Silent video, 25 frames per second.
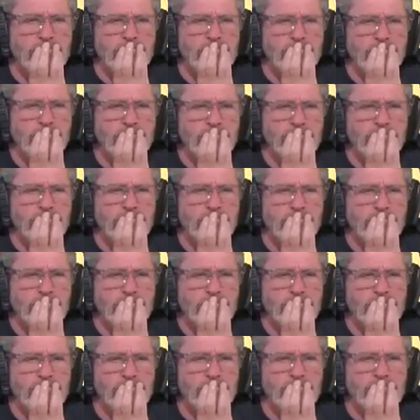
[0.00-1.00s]

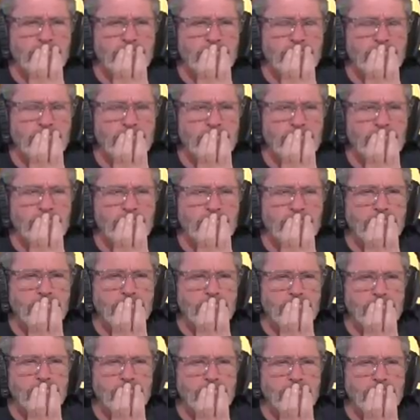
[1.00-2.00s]

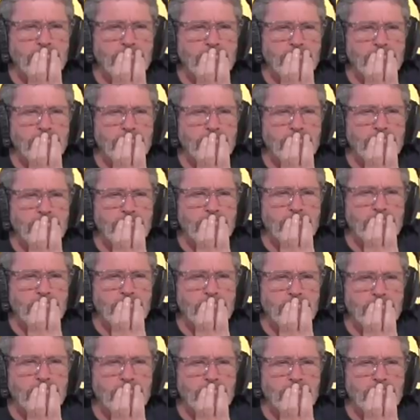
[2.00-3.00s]

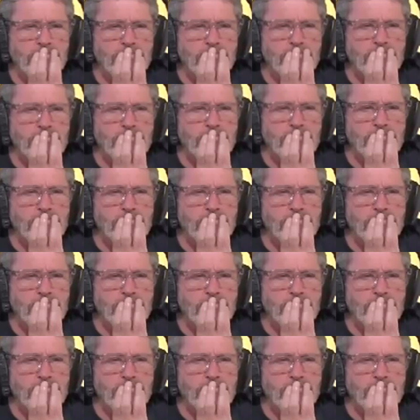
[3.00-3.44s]
(not speaking)